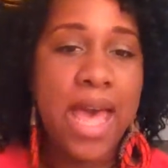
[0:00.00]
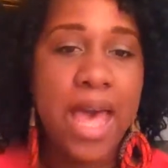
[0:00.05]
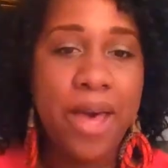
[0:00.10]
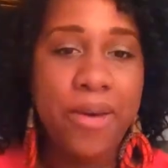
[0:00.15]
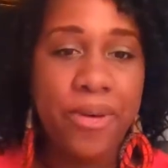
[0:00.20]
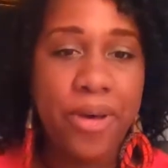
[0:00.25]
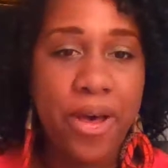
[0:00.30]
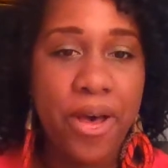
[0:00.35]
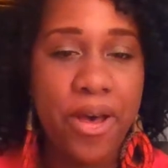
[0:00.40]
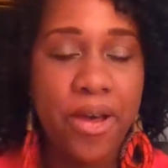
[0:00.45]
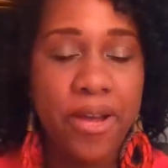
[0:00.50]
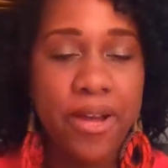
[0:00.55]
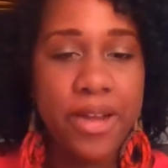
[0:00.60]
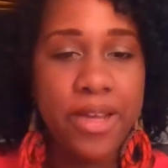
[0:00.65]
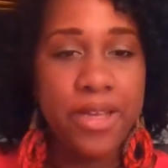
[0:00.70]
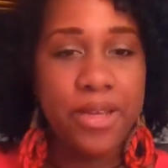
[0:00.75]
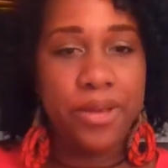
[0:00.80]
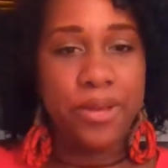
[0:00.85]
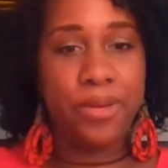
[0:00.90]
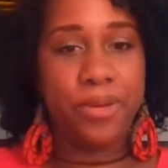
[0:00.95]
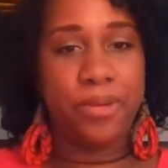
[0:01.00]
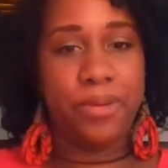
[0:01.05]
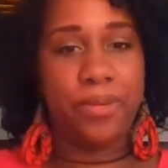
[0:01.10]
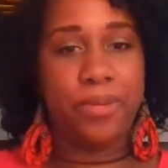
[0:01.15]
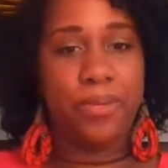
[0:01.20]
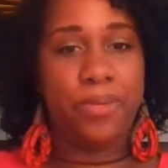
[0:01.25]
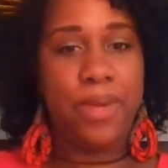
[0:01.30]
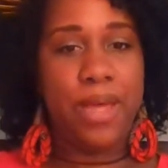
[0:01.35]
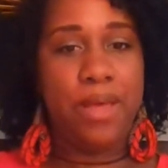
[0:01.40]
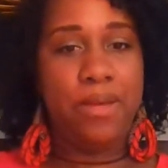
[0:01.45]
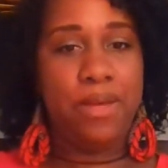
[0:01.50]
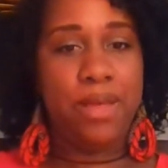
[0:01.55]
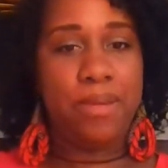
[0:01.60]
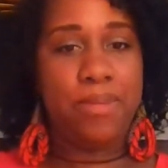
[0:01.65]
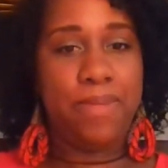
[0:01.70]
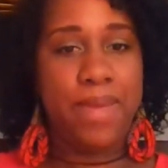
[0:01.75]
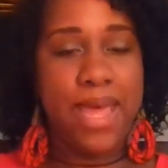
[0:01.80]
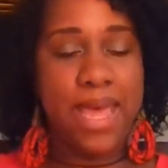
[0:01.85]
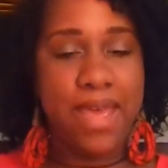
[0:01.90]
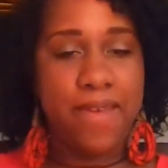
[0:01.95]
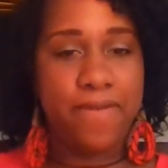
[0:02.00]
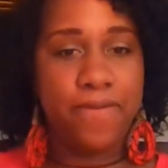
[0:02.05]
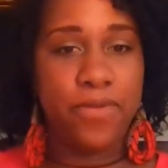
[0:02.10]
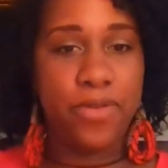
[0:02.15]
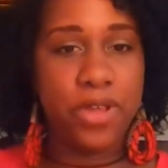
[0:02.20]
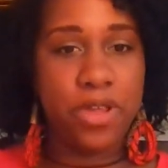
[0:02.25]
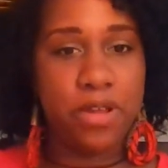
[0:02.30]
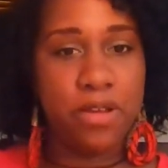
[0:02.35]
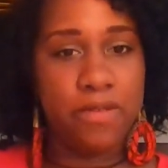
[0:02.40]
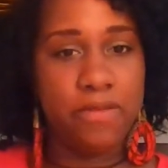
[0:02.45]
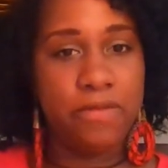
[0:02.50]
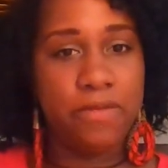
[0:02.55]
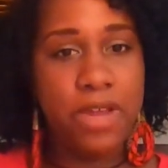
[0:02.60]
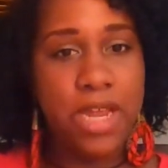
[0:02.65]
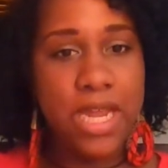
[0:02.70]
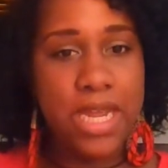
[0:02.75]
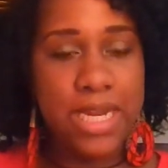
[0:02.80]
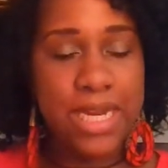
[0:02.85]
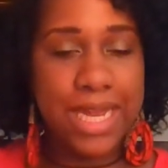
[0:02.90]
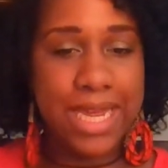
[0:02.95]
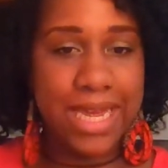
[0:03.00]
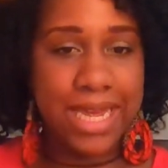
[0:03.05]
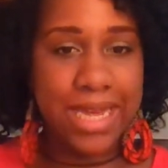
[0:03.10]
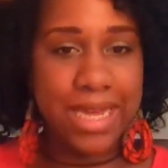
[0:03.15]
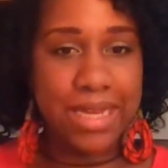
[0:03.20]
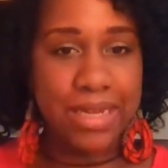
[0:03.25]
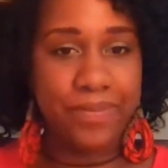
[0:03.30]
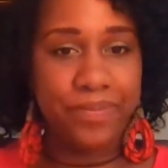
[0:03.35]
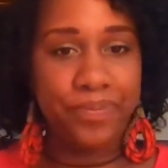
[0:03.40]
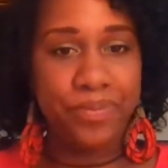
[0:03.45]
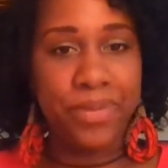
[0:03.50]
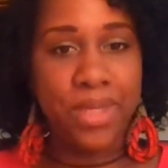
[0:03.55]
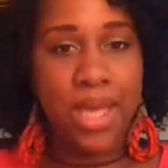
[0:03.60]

How are you? Welcome back for your reading.